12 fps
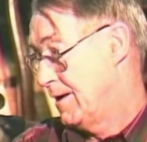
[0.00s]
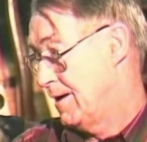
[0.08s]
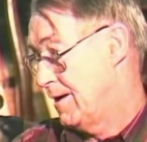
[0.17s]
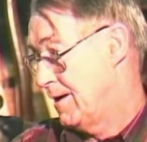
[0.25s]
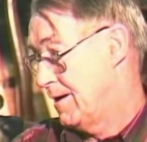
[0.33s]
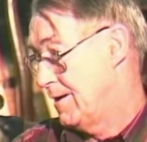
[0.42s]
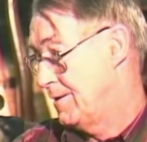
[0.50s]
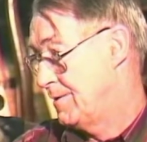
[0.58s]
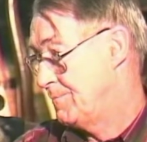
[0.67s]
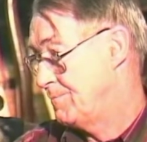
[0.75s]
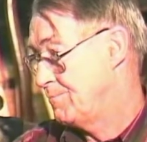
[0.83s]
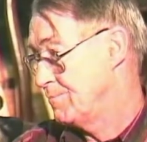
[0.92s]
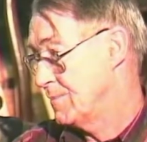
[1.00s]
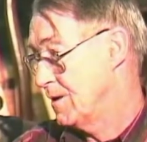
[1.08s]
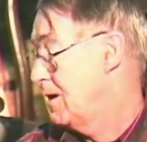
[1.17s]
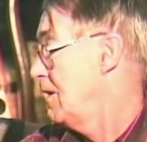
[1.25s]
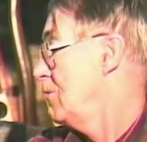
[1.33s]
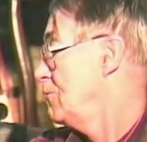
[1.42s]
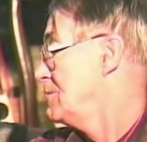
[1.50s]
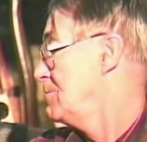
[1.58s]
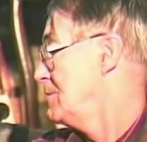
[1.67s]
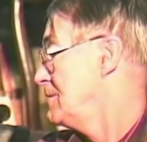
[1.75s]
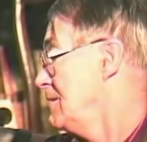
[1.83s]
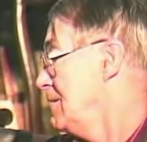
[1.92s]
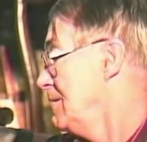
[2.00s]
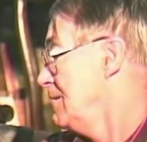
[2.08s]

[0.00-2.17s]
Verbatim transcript: Uh, always busy.